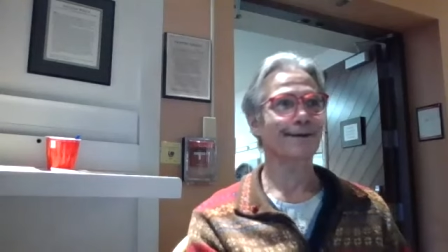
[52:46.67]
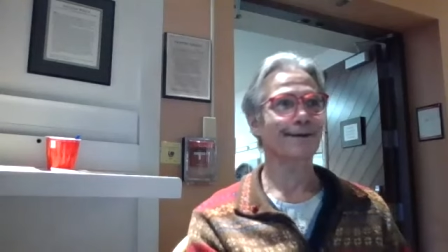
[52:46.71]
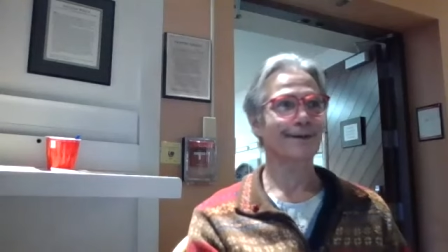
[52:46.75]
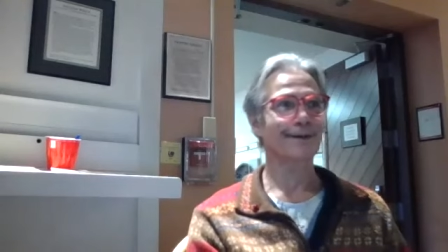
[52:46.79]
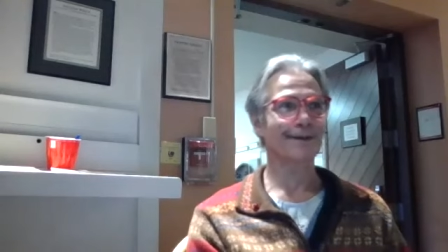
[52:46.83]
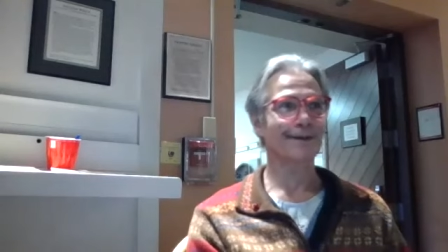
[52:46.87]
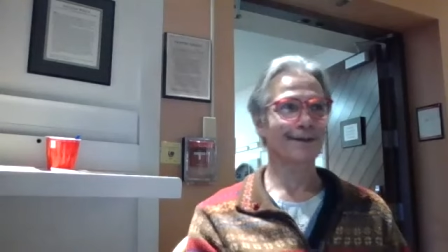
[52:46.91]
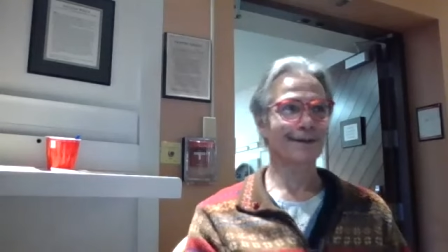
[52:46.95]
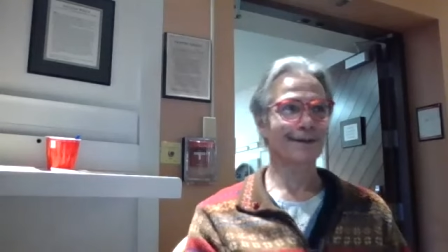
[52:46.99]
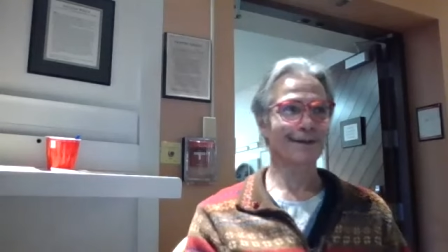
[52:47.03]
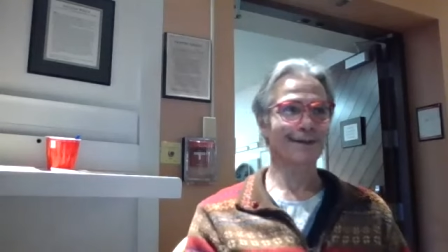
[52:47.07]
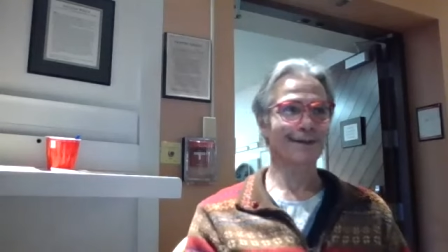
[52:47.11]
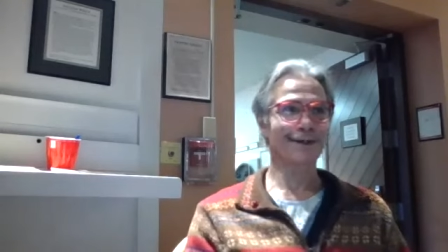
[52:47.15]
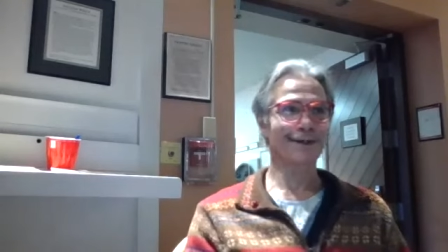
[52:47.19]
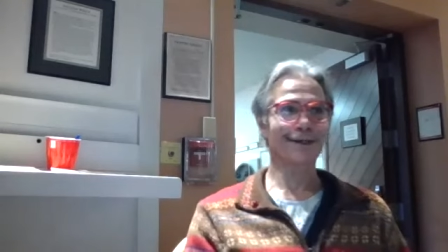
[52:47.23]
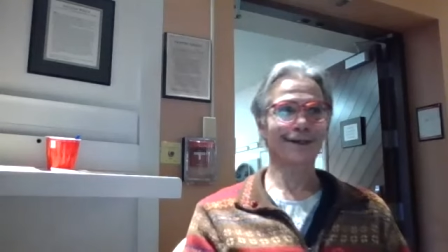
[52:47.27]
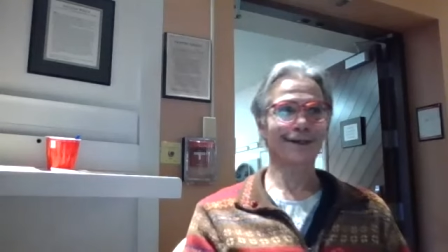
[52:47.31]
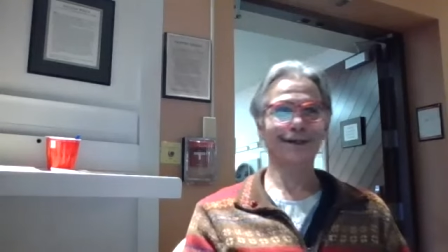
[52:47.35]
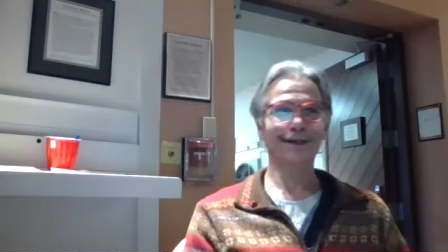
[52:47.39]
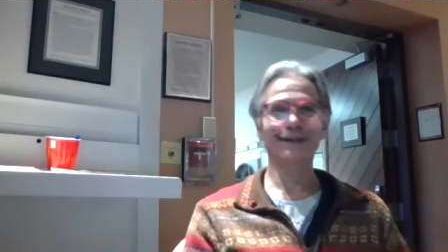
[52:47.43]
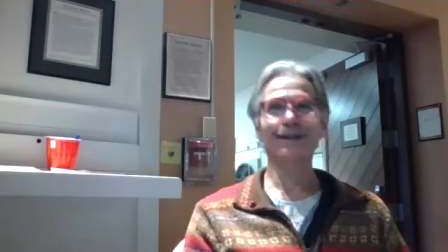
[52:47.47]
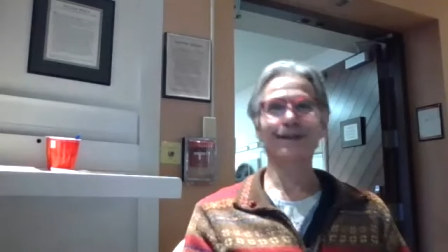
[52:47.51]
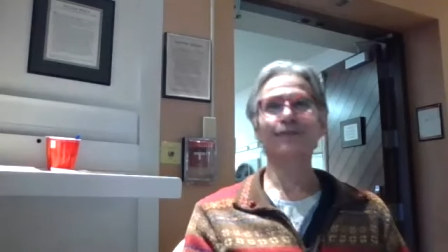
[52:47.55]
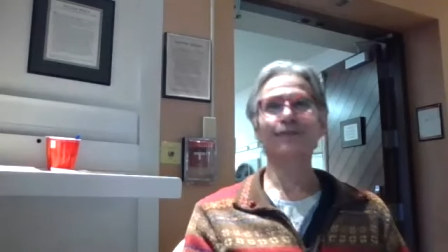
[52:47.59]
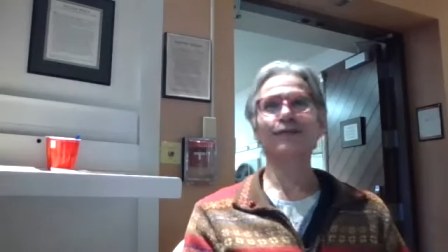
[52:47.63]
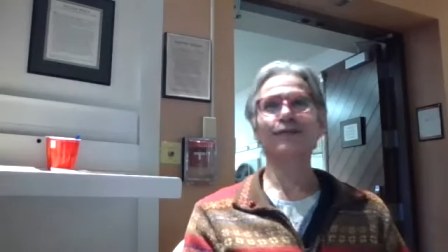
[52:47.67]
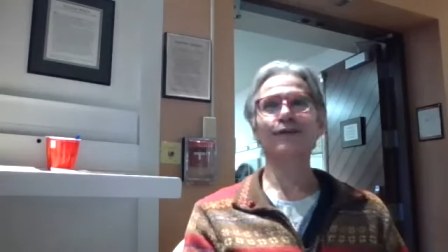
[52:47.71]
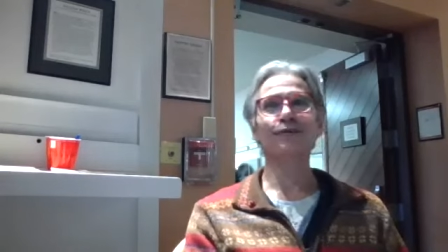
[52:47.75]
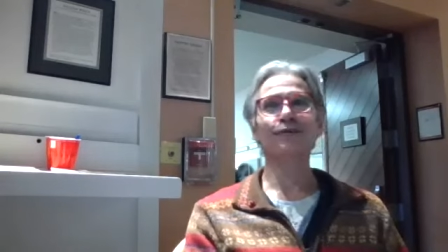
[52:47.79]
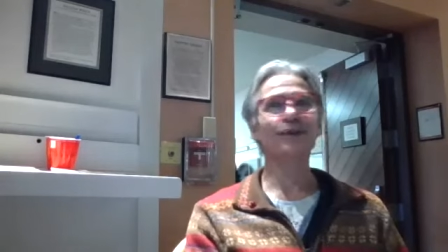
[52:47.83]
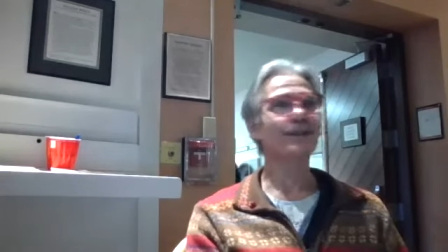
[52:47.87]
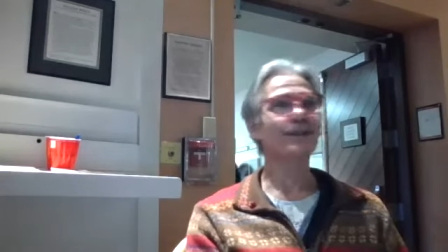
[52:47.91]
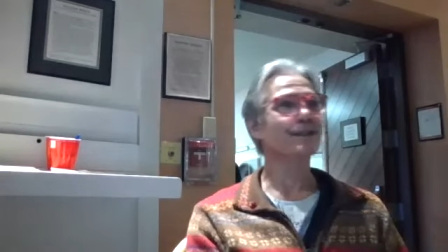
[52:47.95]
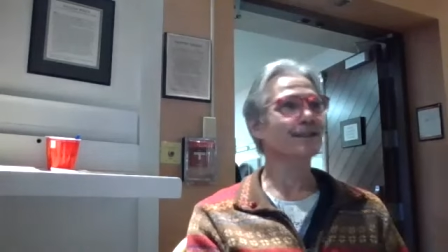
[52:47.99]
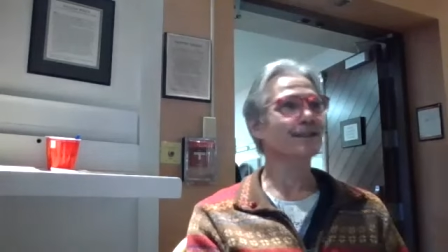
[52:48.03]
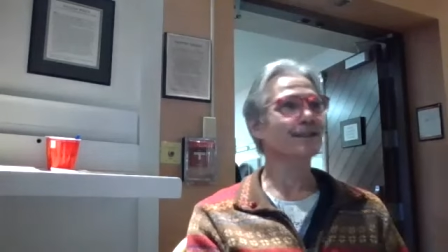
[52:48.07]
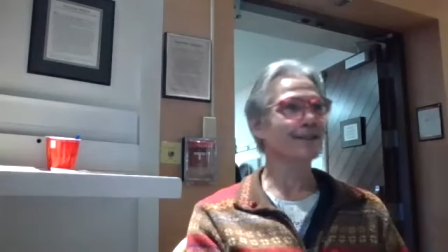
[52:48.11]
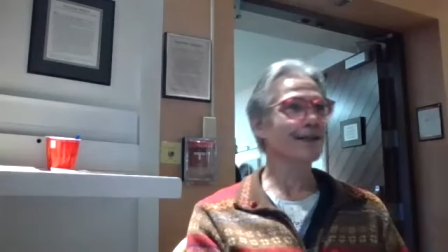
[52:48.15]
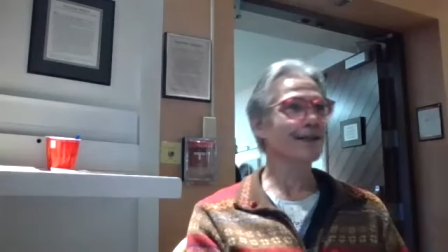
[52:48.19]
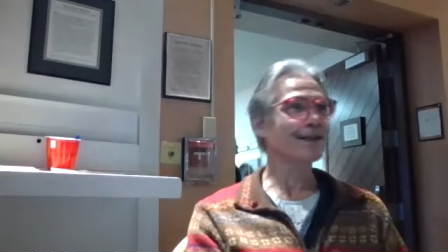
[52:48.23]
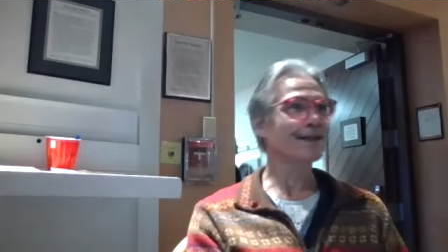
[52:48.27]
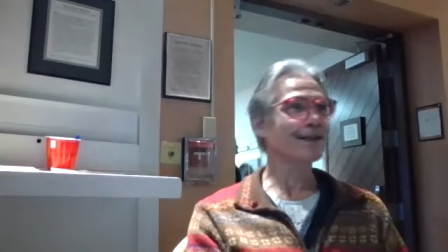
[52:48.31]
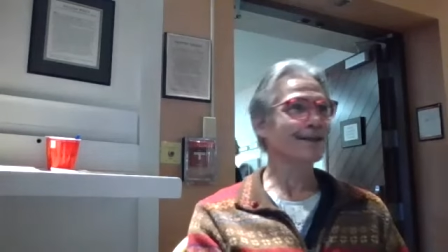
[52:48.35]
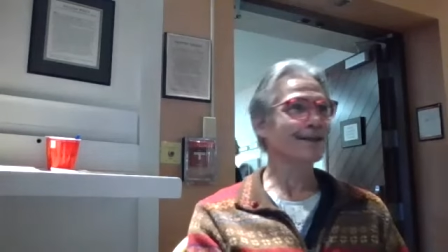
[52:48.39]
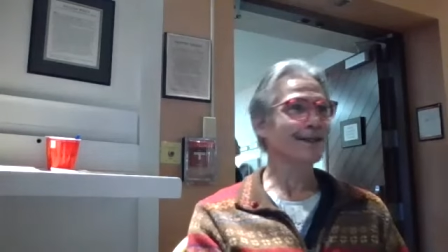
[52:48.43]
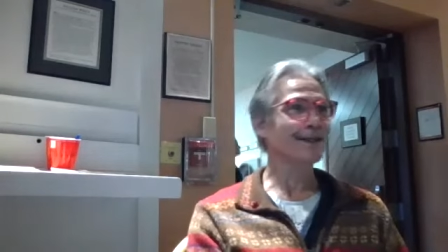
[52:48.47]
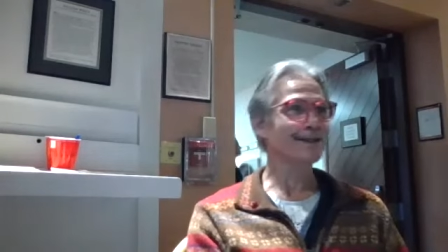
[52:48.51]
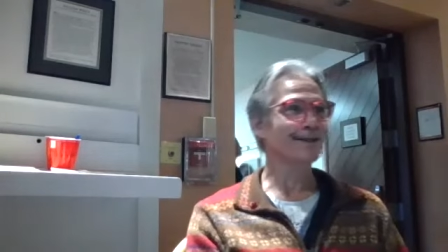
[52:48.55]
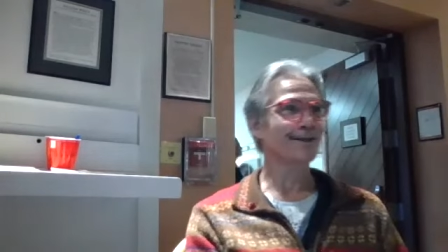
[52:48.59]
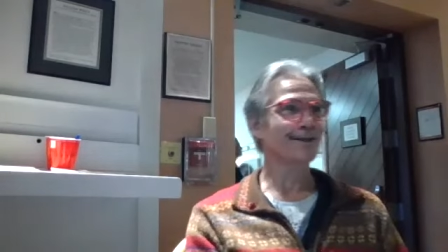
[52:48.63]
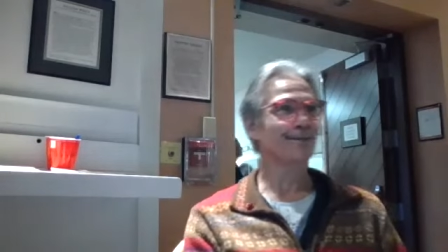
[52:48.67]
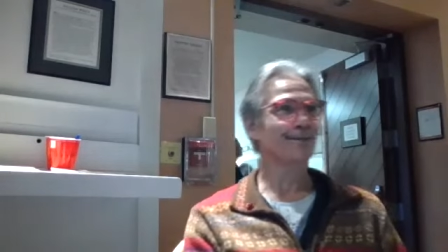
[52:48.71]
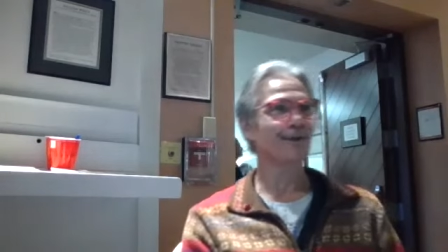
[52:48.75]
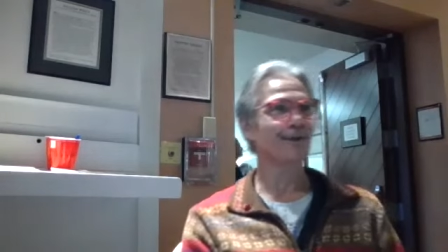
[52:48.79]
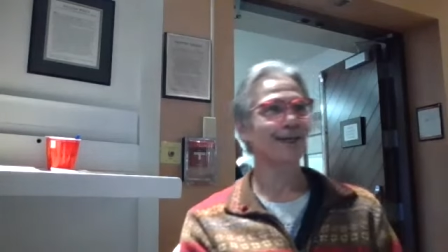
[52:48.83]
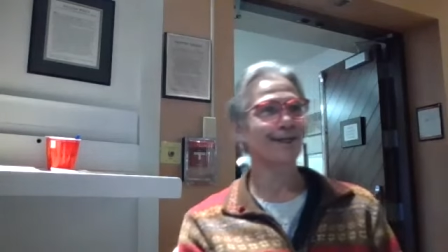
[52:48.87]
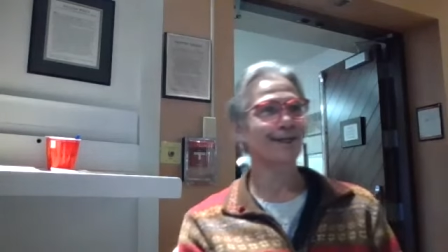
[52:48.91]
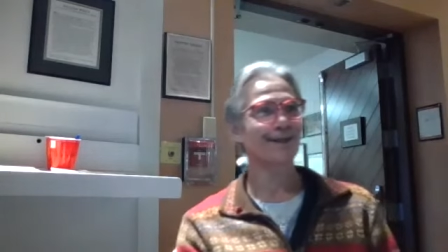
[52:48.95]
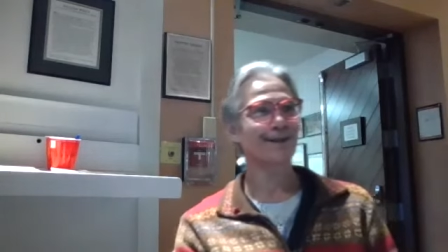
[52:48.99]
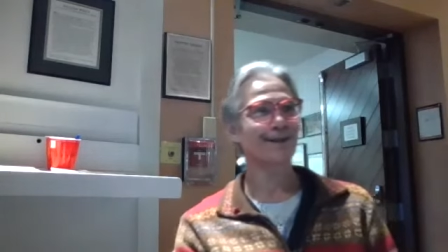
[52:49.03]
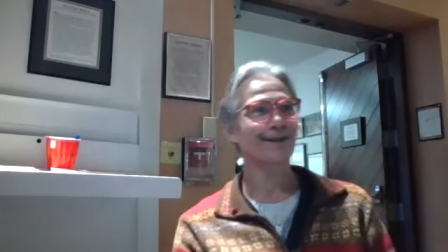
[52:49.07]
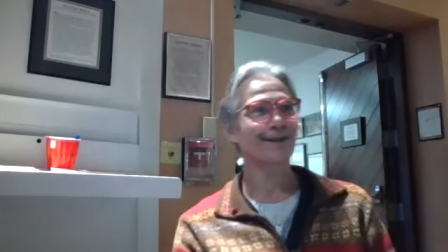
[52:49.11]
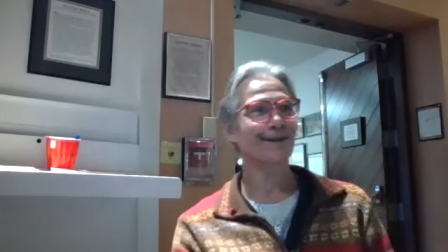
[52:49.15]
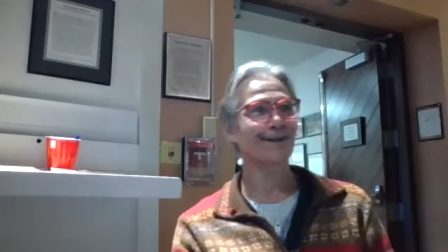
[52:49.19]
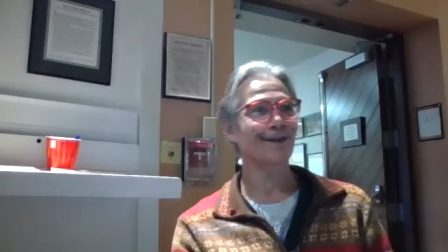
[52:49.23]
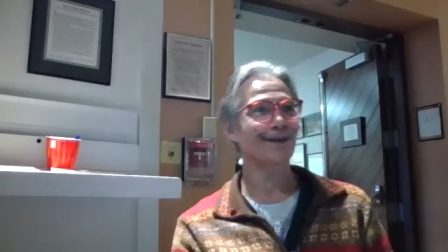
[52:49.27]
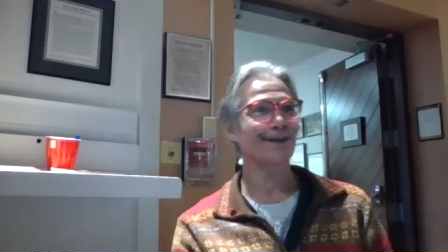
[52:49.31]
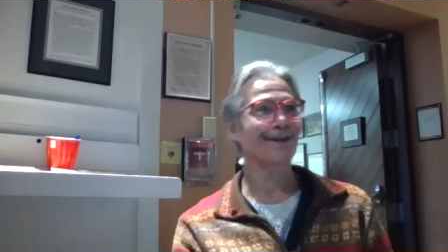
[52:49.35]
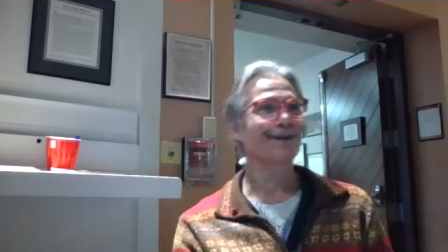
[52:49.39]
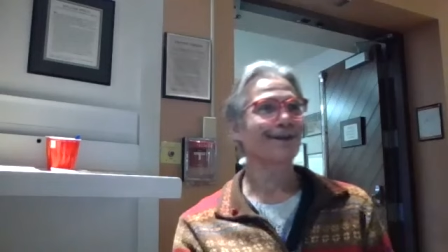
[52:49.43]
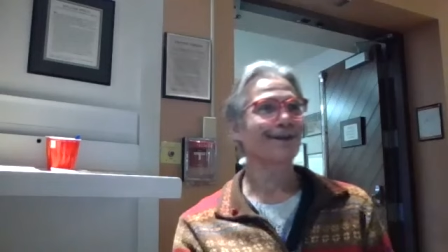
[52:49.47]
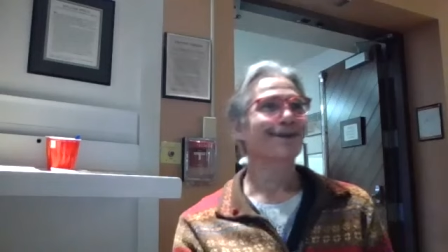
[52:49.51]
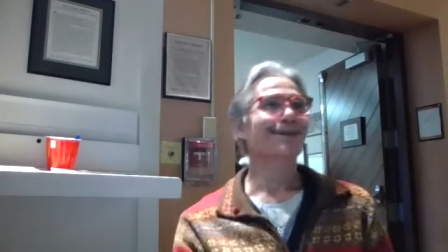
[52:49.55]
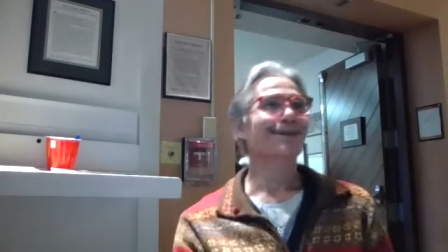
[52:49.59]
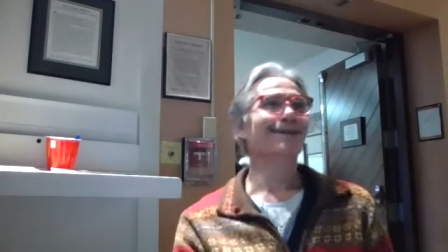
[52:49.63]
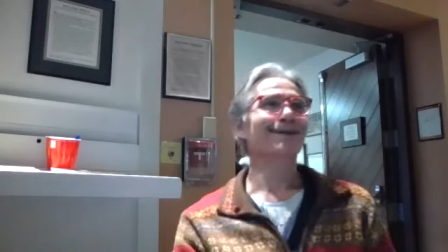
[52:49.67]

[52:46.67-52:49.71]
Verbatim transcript: Uh, and if you feel stuck, that could be a good thing.